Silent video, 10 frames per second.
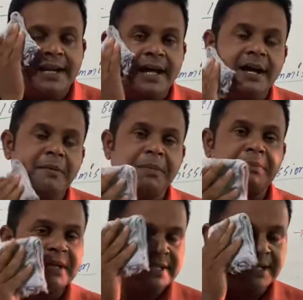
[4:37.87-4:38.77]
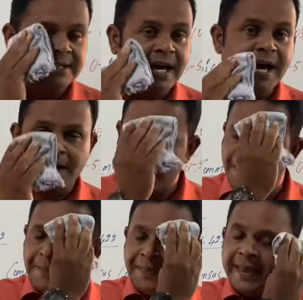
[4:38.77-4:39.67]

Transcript: in public sector,